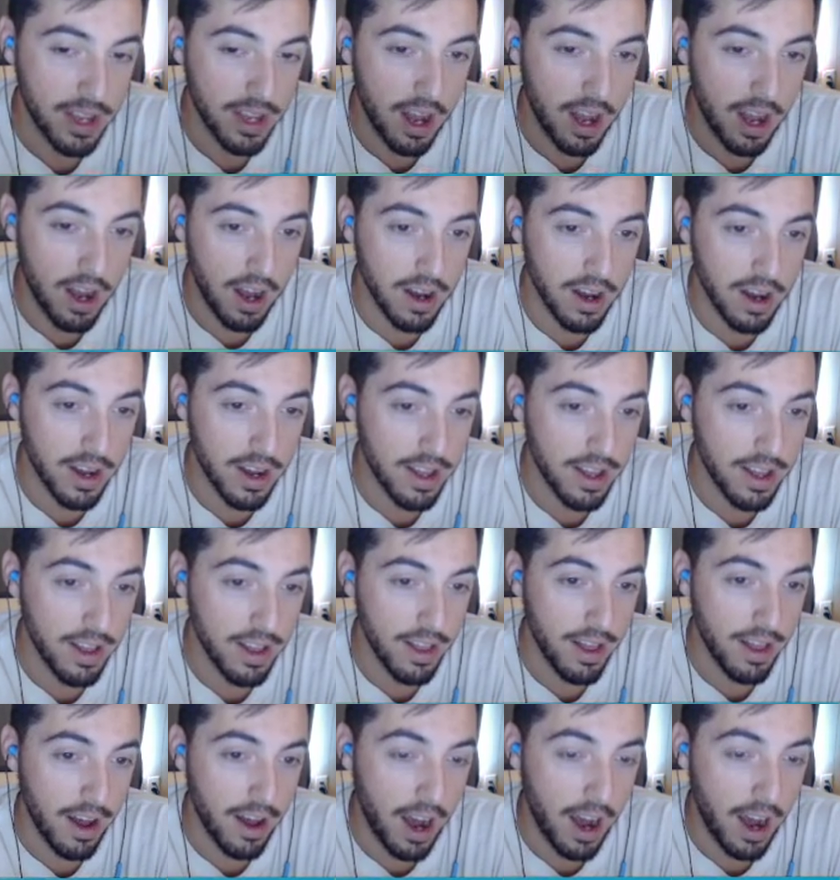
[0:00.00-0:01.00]
Uh,
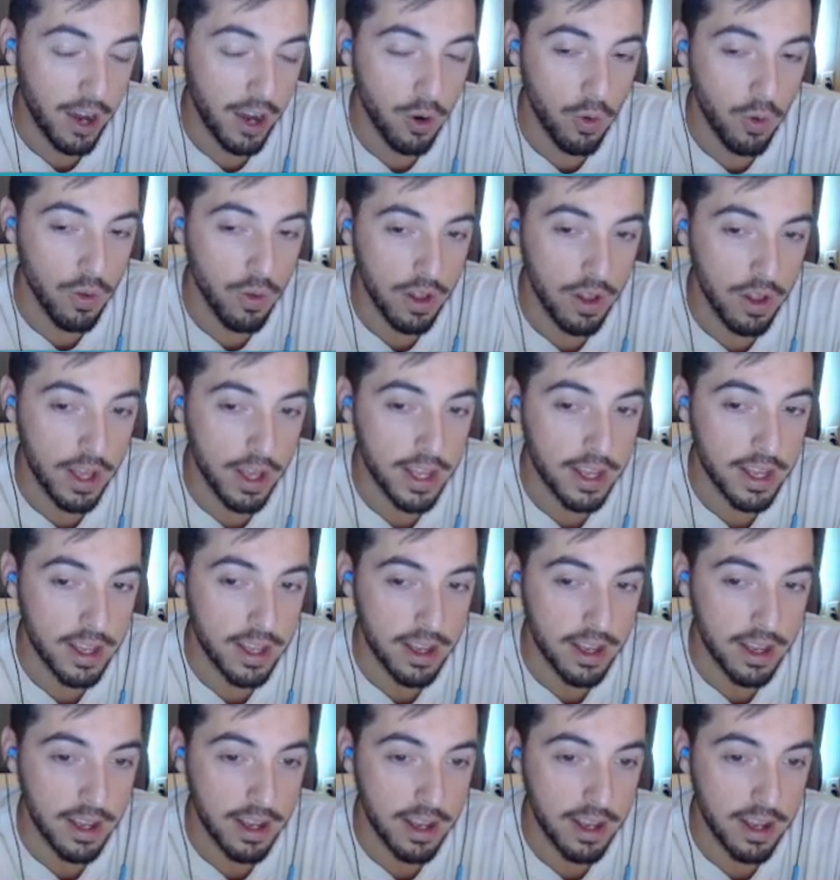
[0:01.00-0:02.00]
I don't like
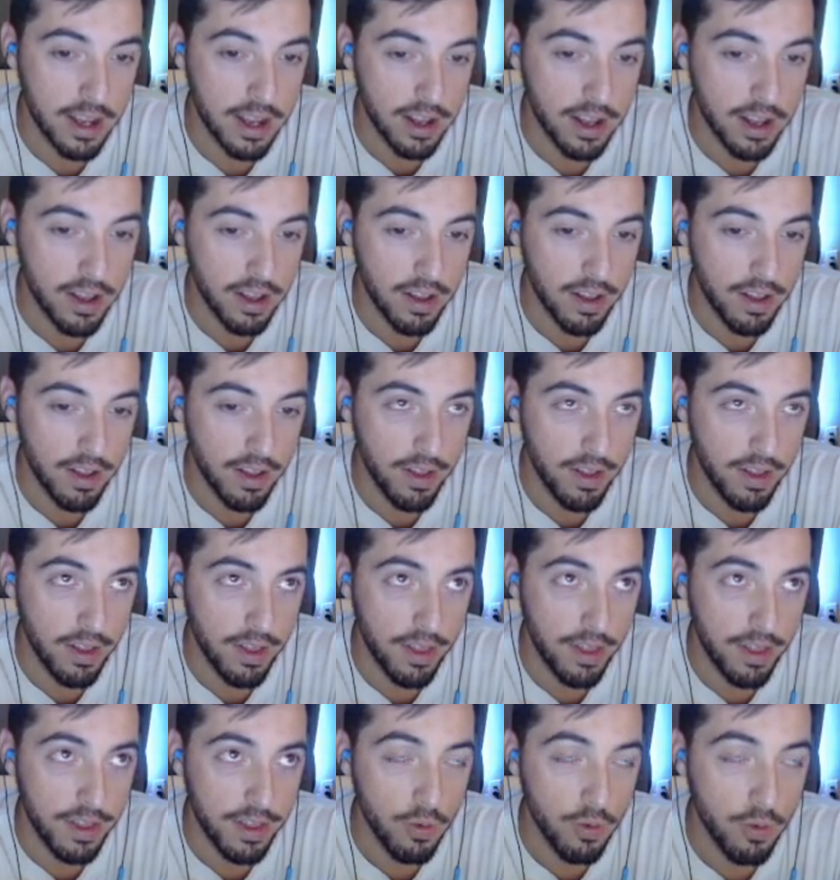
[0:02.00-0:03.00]

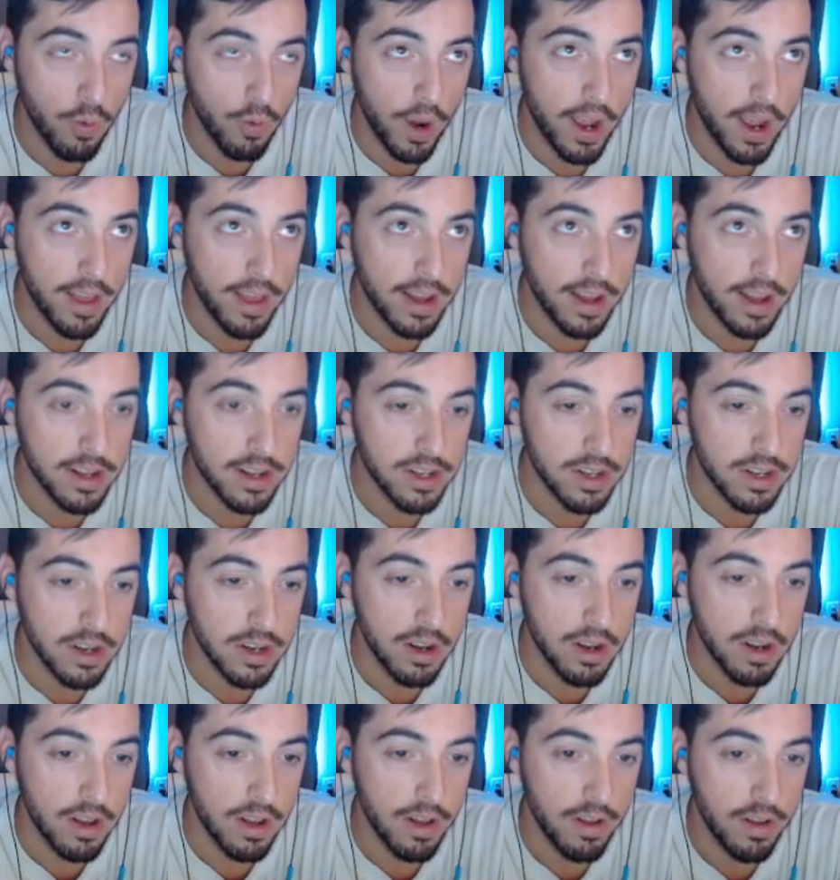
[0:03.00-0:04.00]
the way that
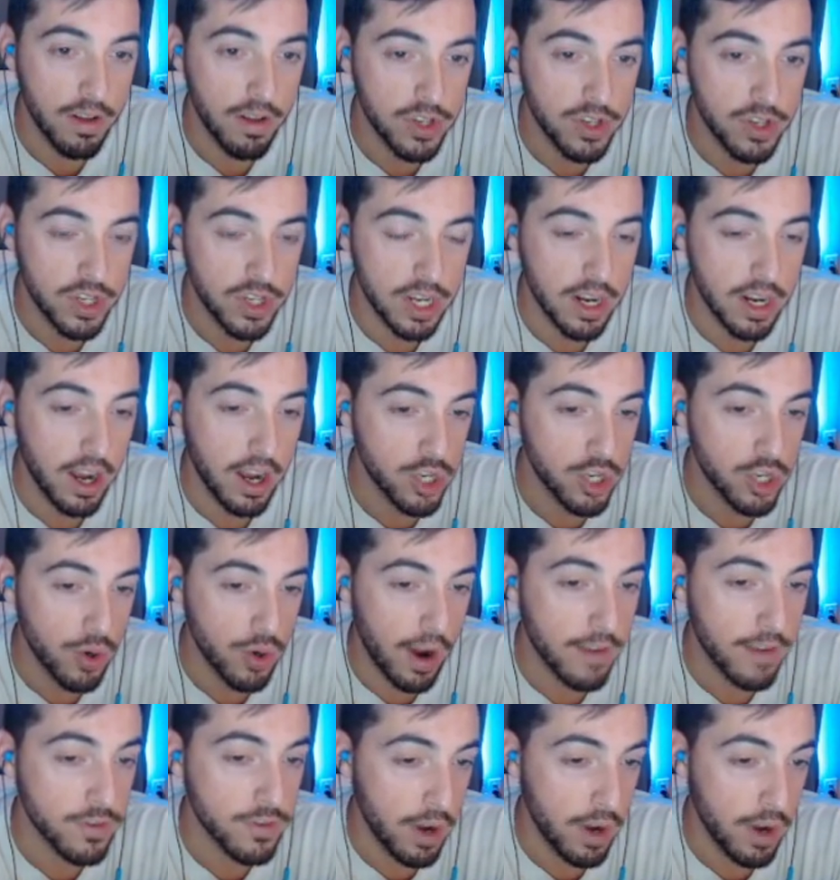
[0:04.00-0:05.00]
C9
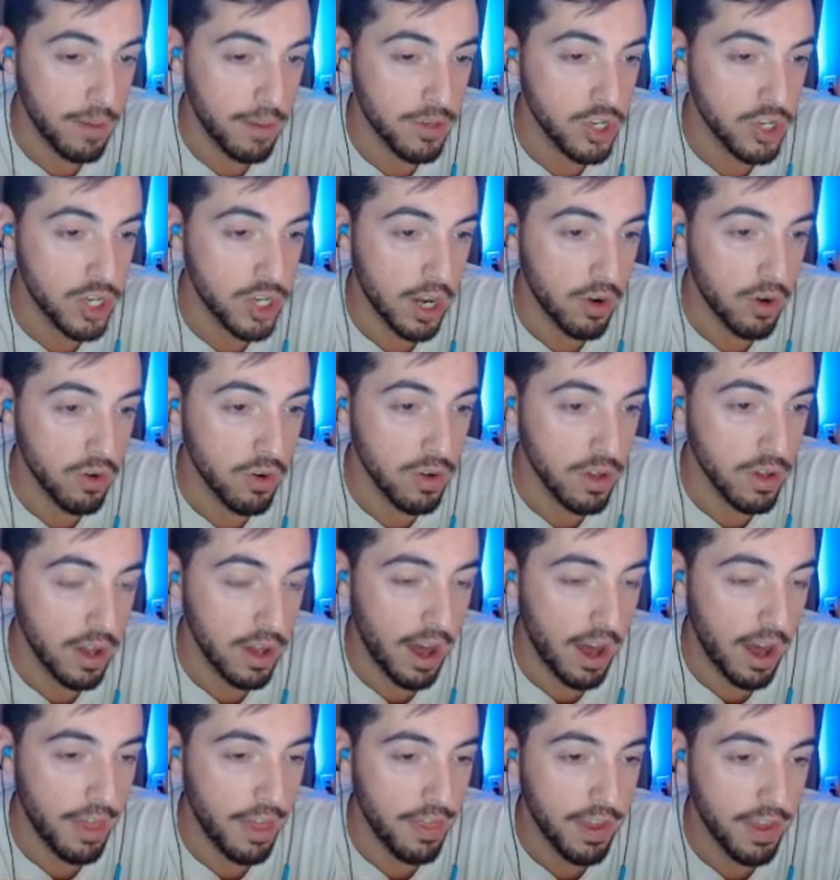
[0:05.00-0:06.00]
drafts for him in general.
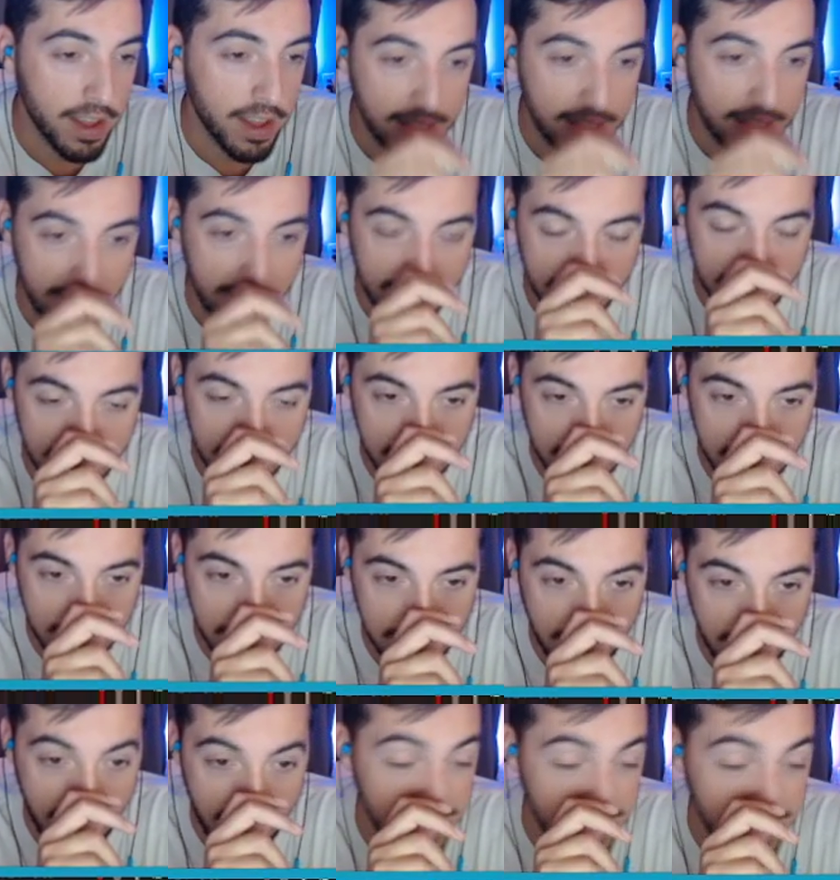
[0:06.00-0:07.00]
I think that he
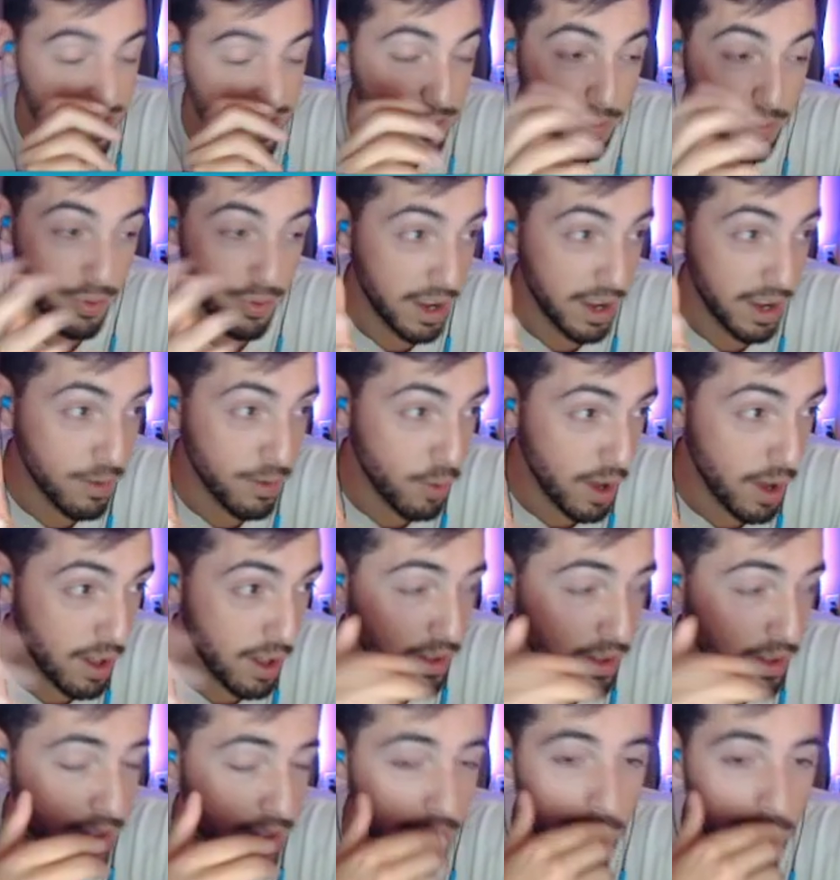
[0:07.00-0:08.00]
hasn't played
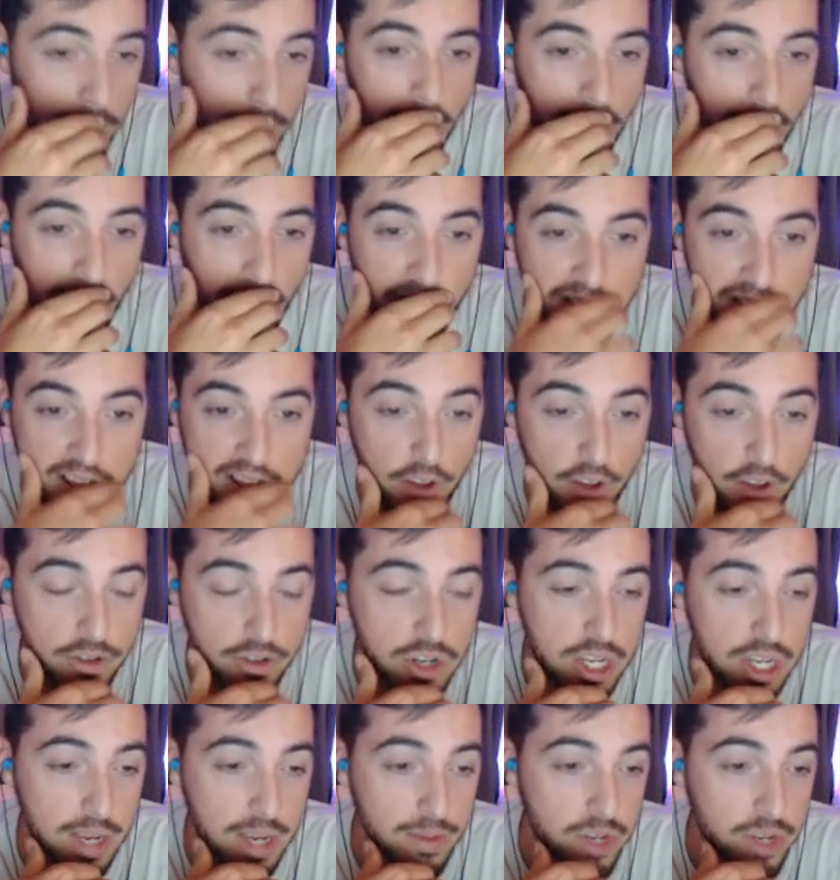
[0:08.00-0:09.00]
well. I think that other
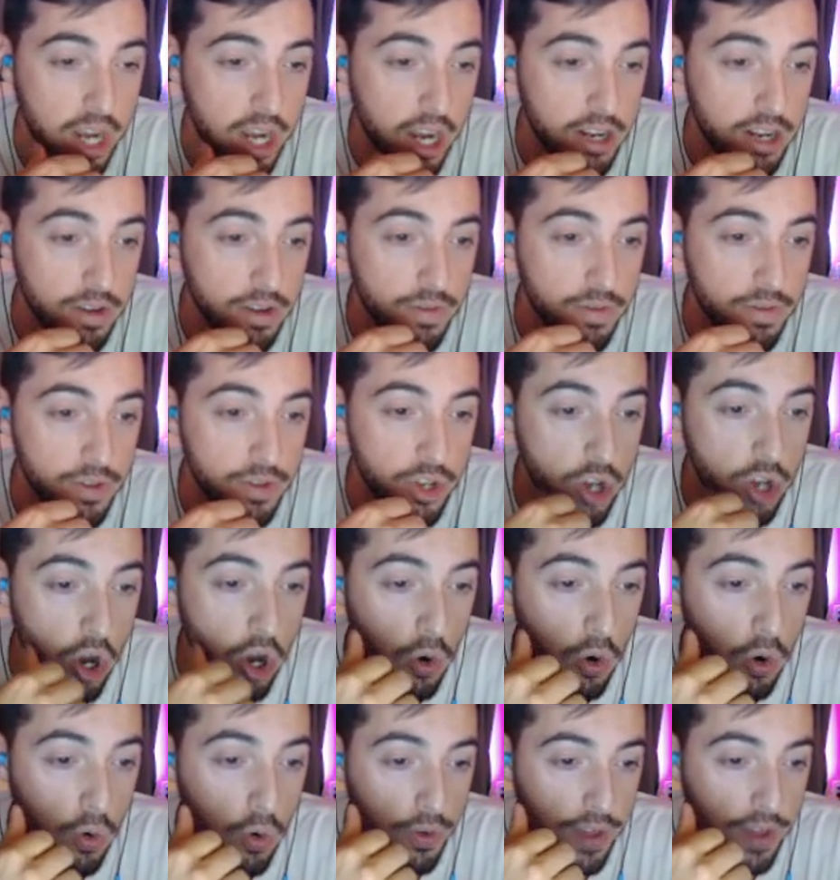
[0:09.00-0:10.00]
teams kind of
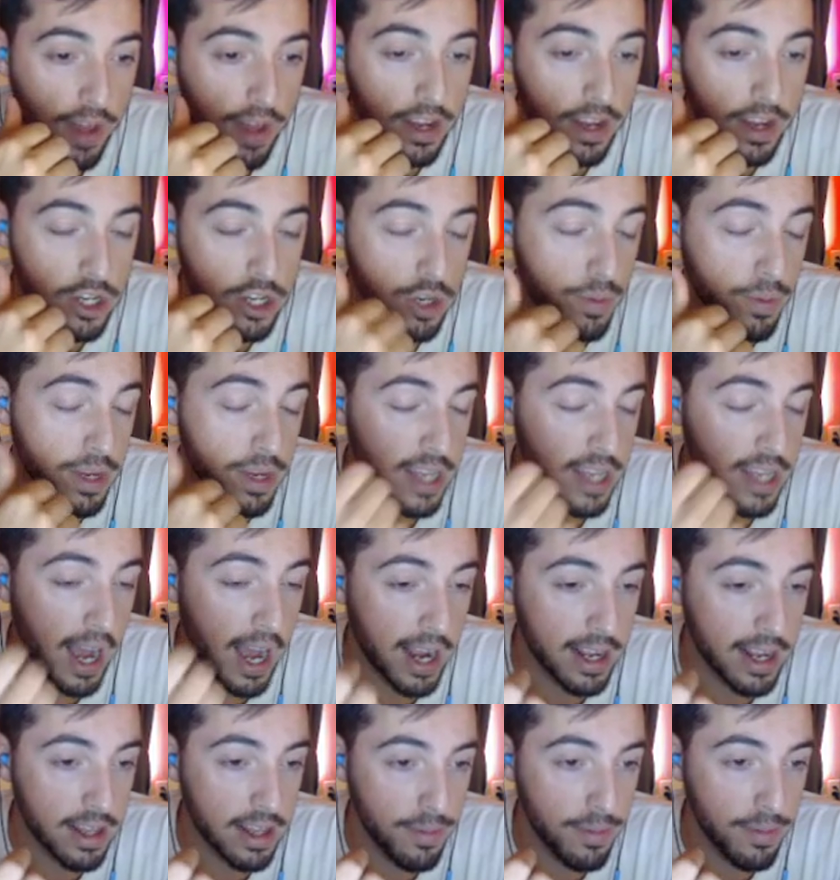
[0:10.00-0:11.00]
know that they should be
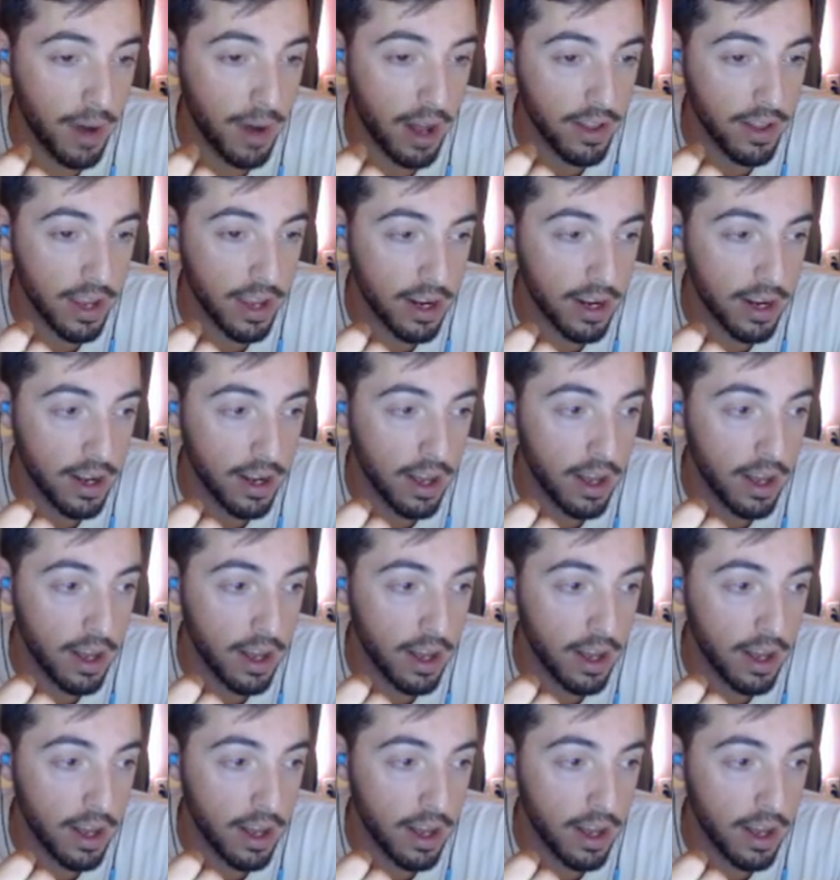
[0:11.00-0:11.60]
attacking the bot lane,